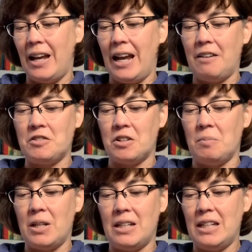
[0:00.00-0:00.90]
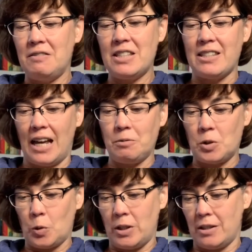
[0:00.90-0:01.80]
After a minute, even Sandra
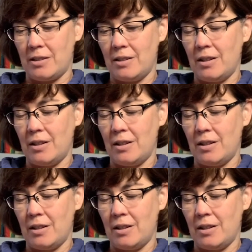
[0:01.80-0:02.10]
joined us.